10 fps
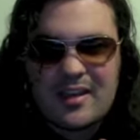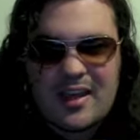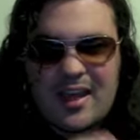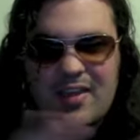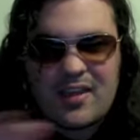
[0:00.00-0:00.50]

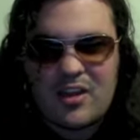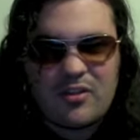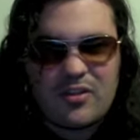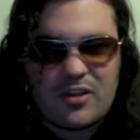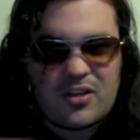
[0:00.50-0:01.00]
and then all
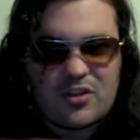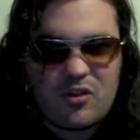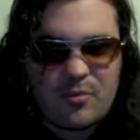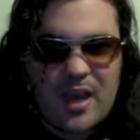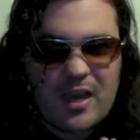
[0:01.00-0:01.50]
of a sudden he just
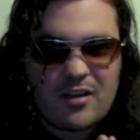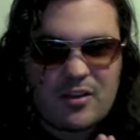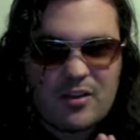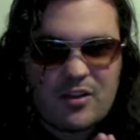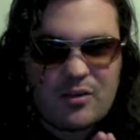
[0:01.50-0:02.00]
goes back
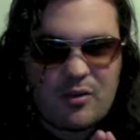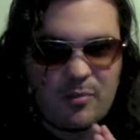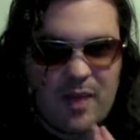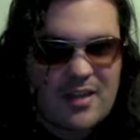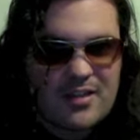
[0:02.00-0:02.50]

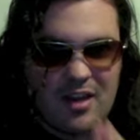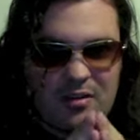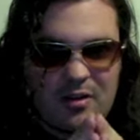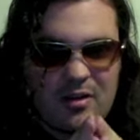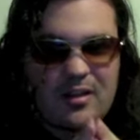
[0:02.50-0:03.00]
down,
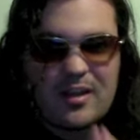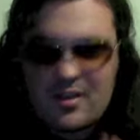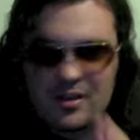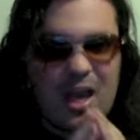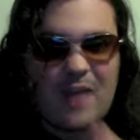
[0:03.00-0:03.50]
and he's
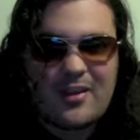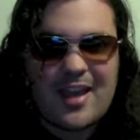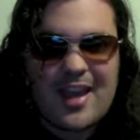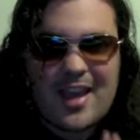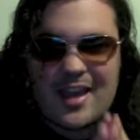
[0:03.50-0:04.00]
alive
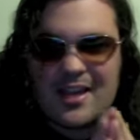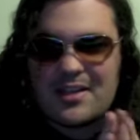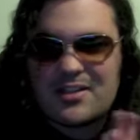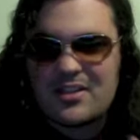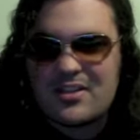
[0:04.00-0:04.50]
again, and
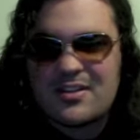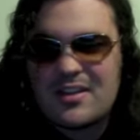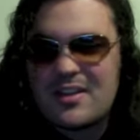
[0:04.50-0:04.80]
just